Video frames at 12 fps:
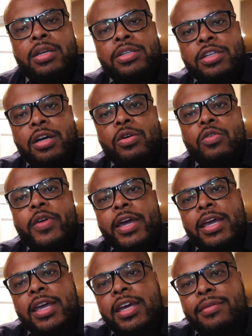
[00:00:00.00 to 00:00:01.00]
So
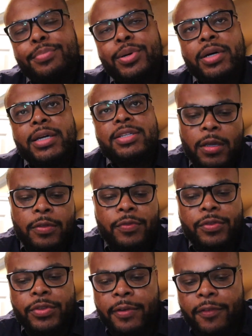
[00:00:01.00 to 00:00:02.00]
they input
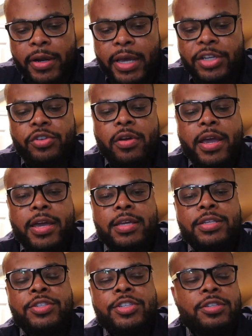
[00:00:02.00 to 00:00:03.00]
different
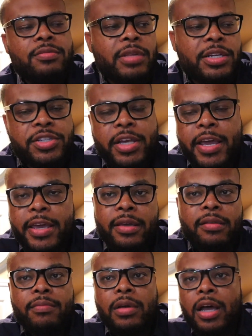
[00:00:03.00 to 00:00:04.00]
x-rays, let's
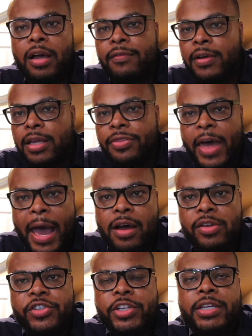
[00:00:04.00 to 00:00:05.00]
say of a
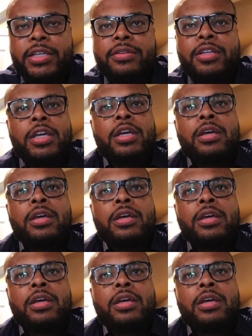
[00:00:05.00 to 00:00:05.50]
thousand